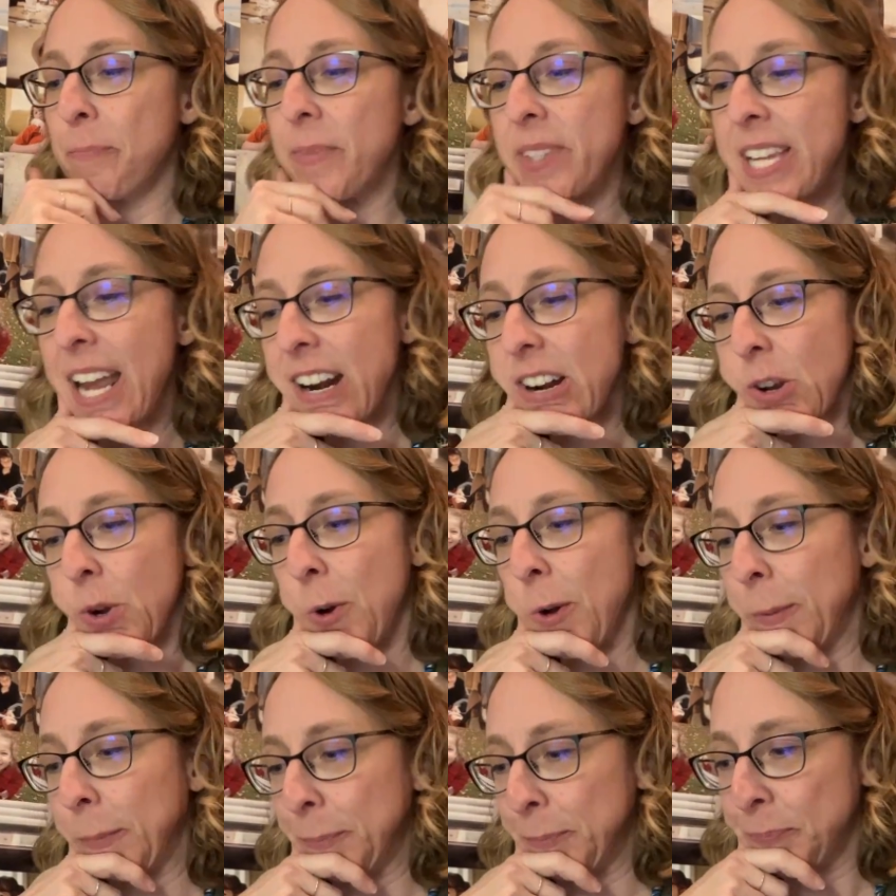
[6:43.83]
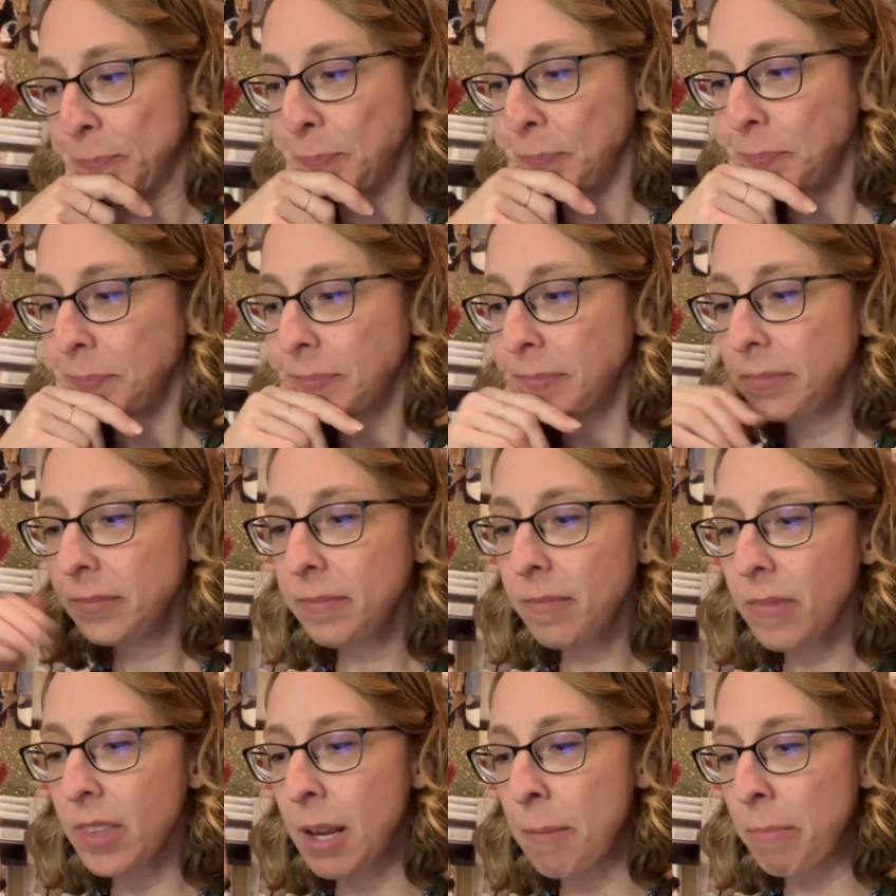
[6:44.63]
Technical,
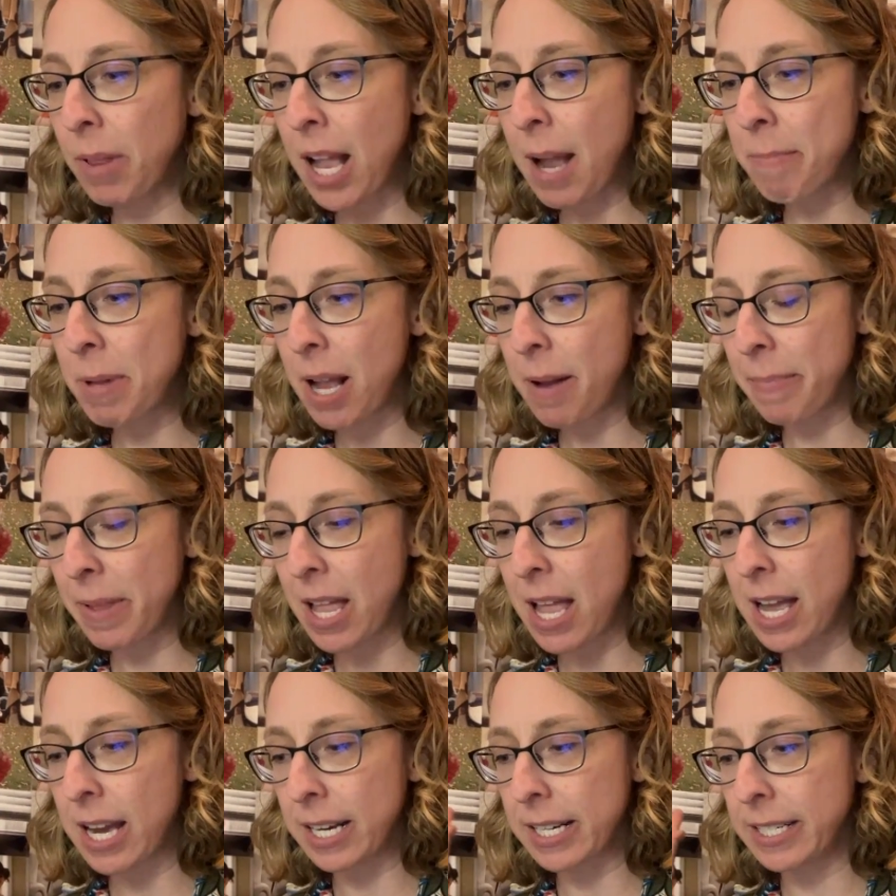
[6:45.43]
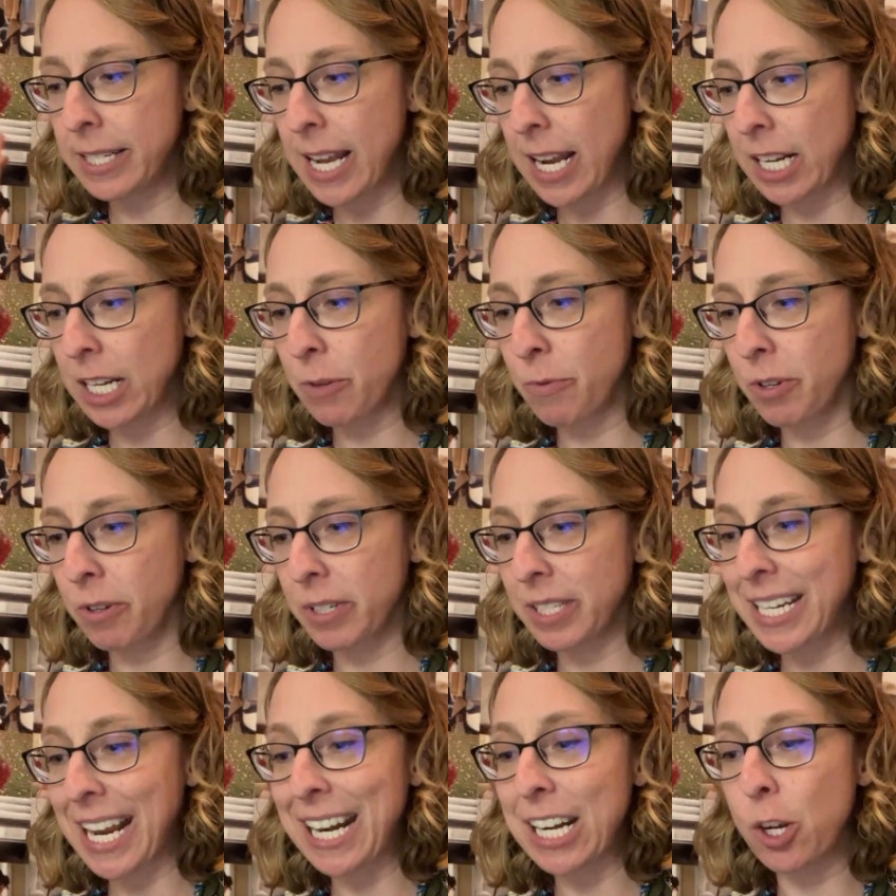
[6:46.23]
blah, blah, blah,
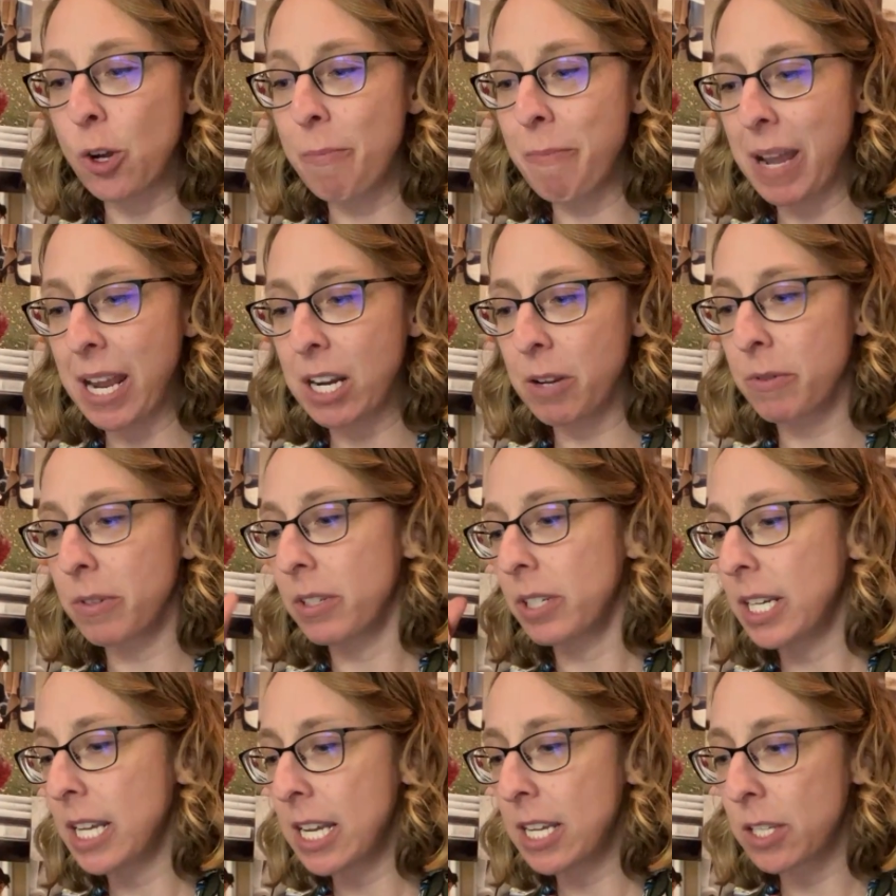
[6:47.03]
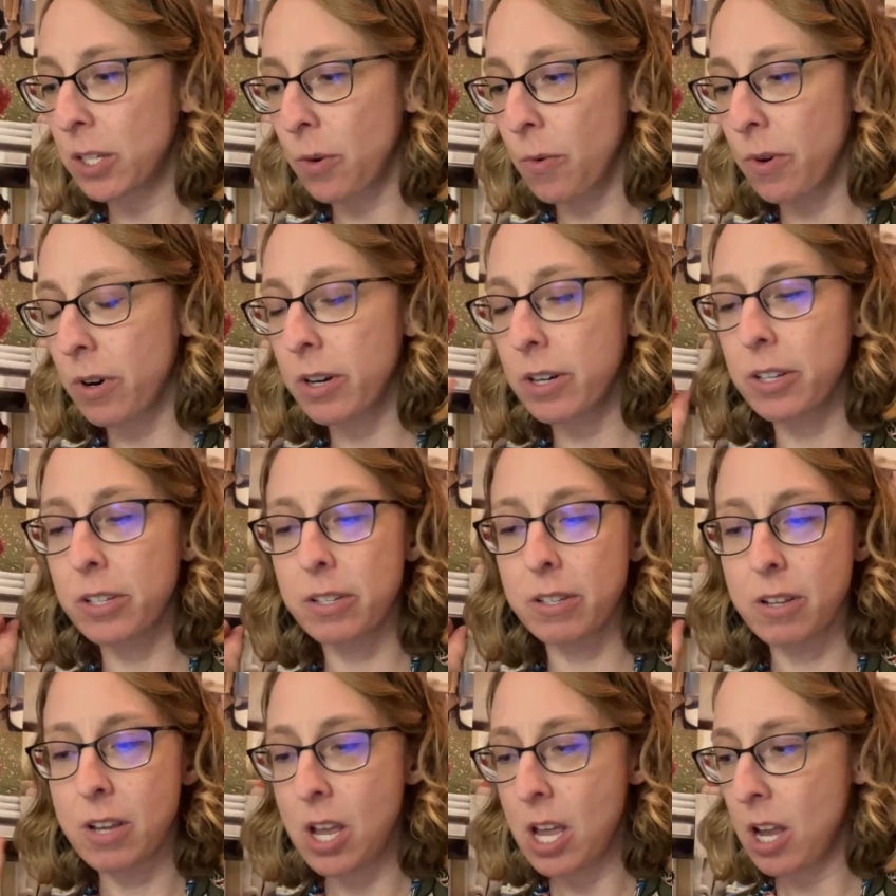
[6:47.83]
technical manual,
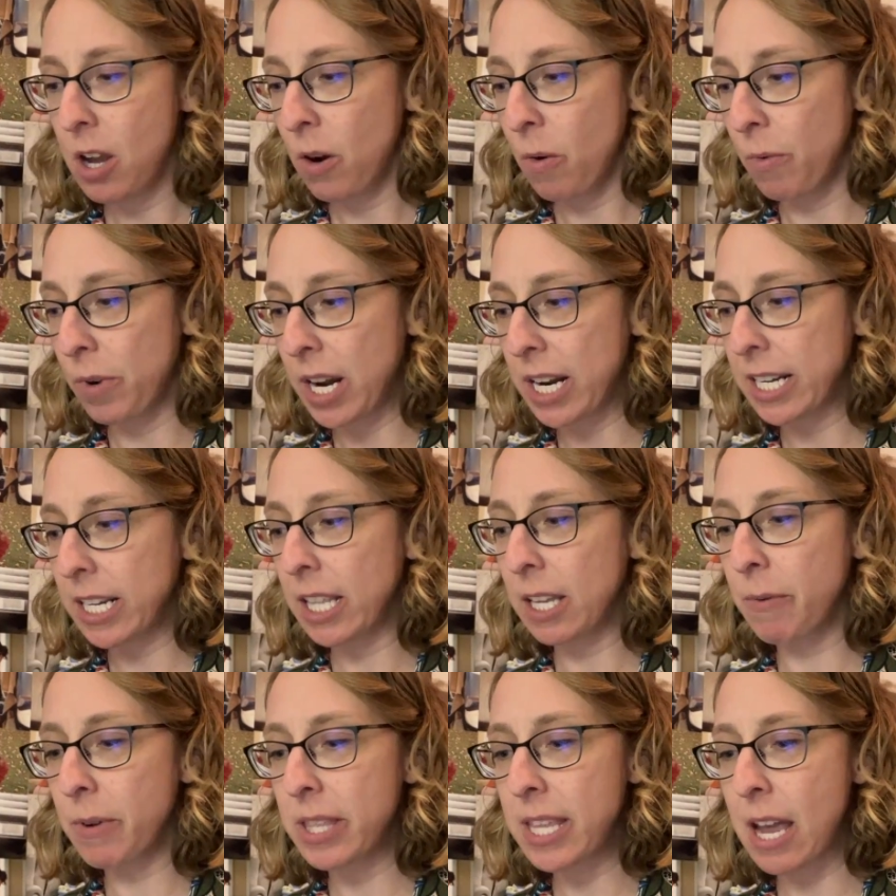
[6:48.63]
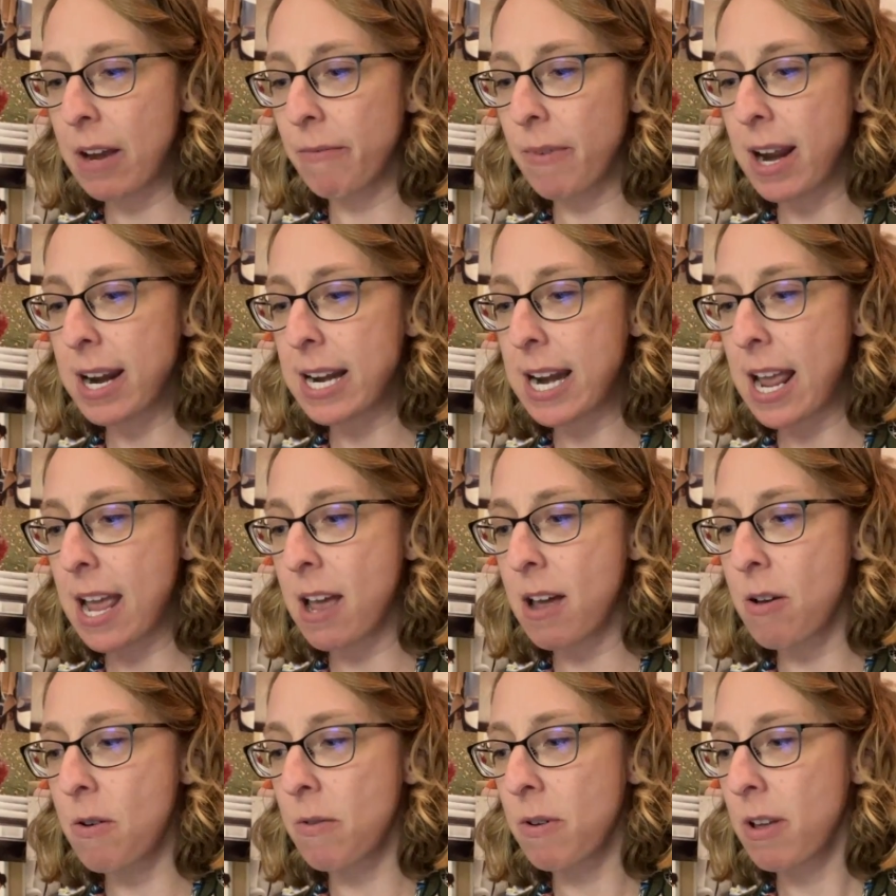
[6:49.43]
T-scores. We're not dealing with that right
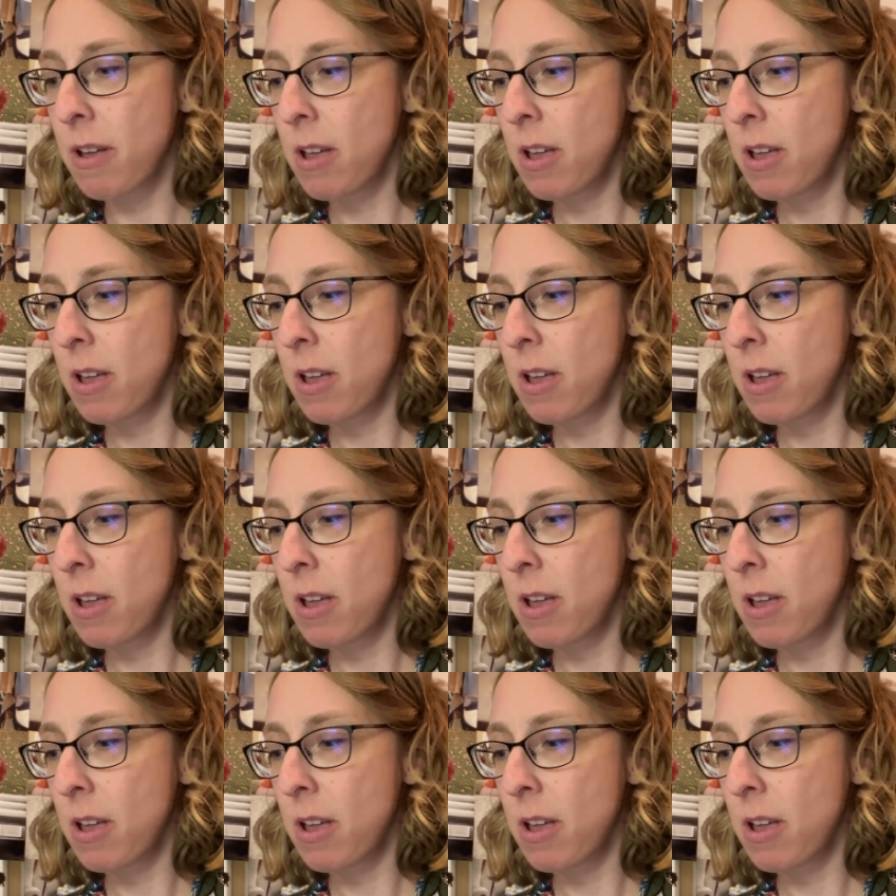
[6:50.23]
now.